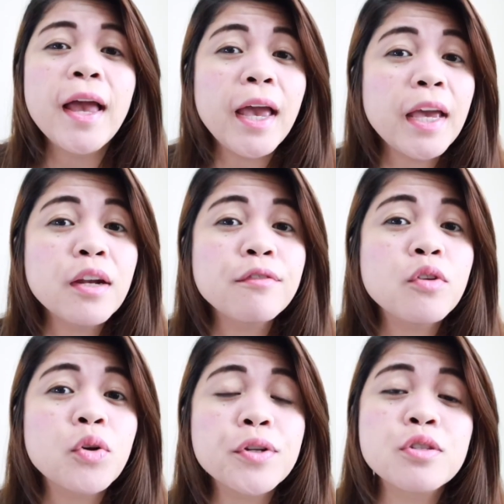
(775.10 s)
And of
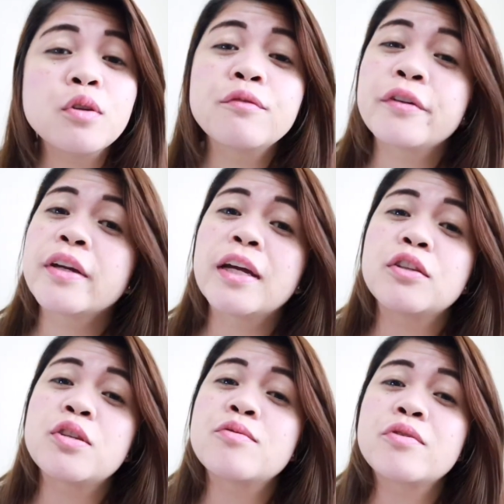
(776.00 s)
course, don't forget
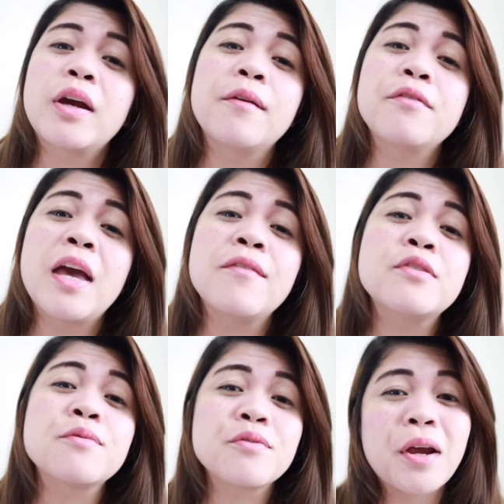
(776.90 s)
to subscribe if you haven't
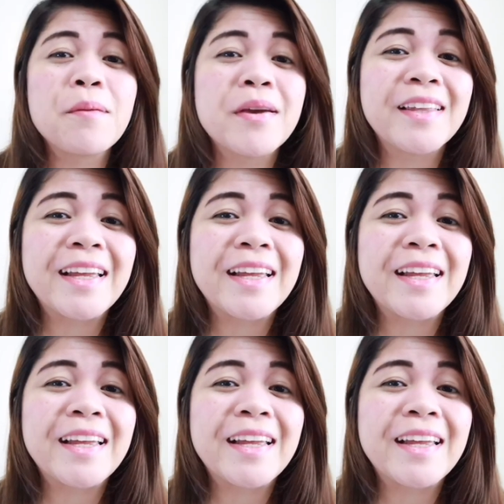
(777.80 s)
subscribed yet,